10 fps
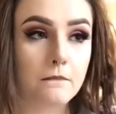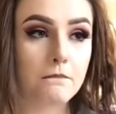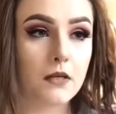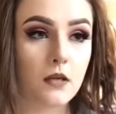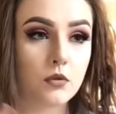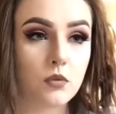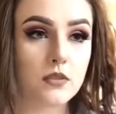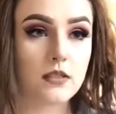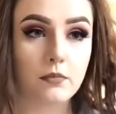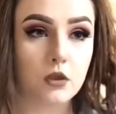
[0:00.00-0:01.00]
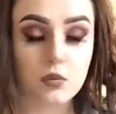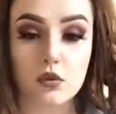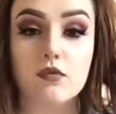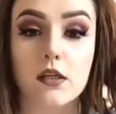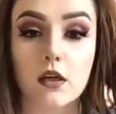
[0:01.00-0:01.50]
being able to establish
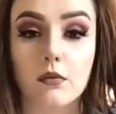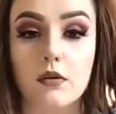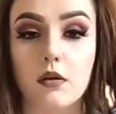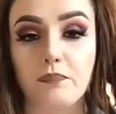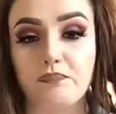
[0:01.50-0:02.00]
what's really going on.